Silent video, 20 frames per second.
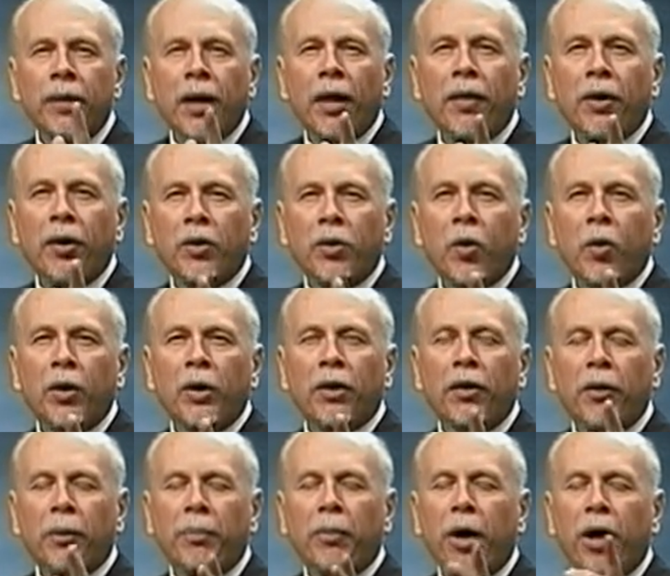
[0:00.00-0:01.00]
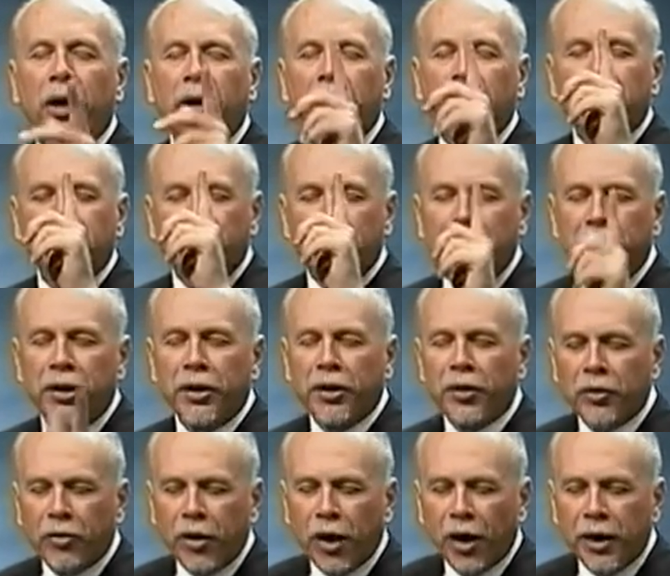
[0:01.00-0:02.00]
The door to the party is Jesus
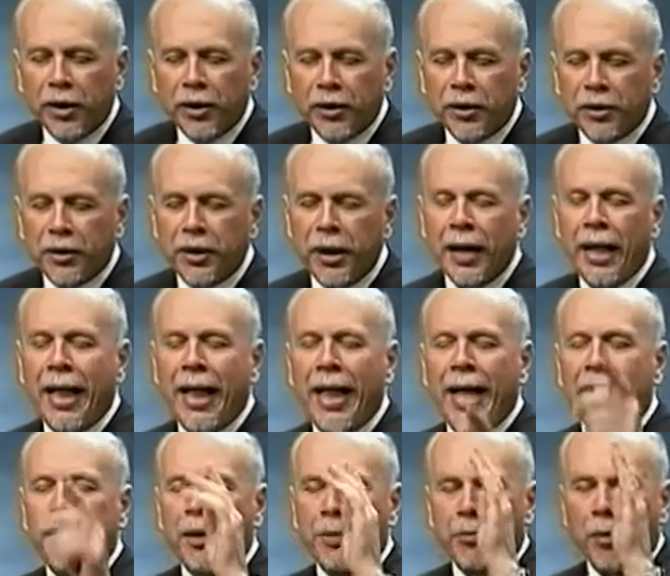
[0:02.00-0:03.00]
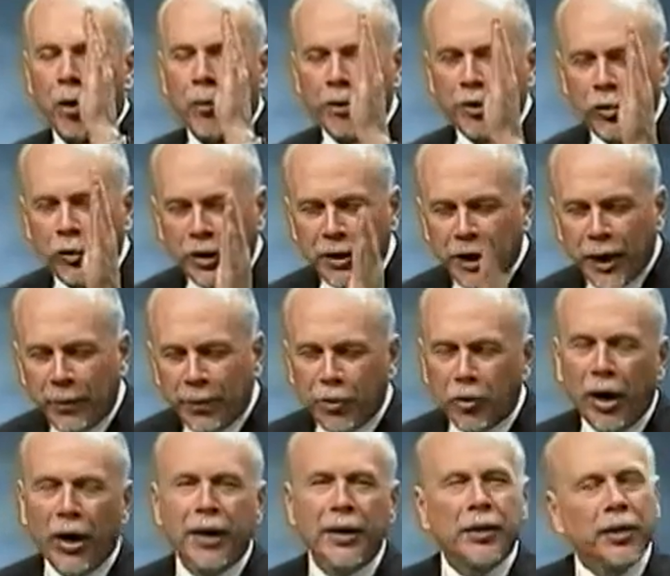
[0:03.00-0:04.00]
Christ. The moment you accept
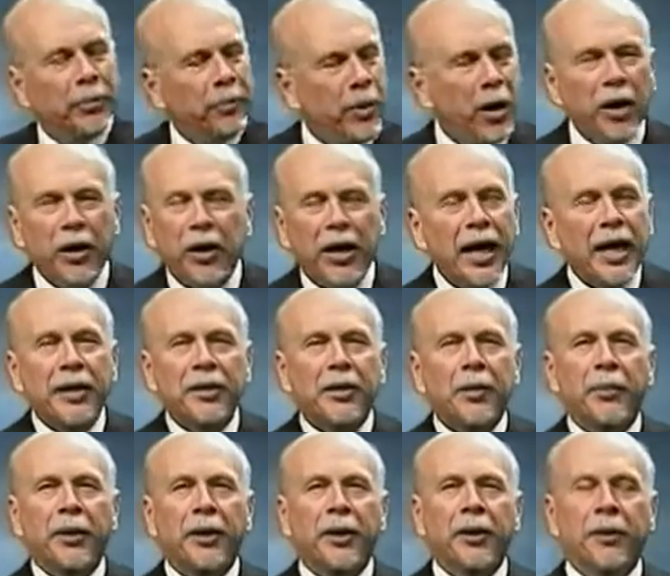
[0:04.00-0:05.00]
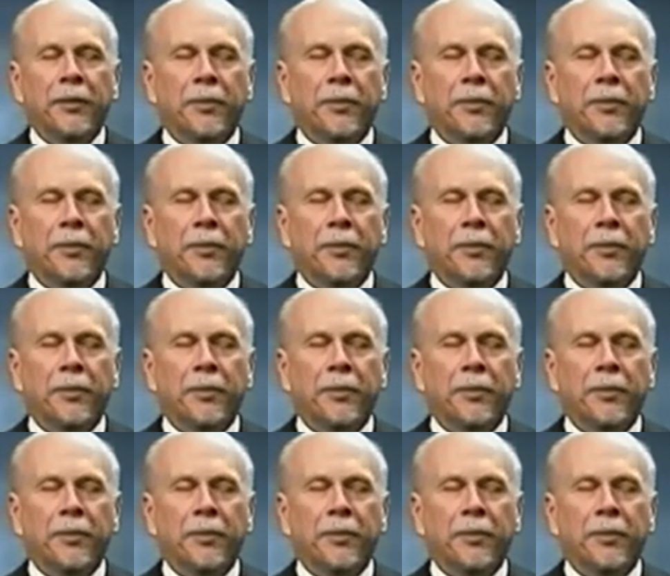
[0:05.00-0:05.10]
Christ, the party has to begin.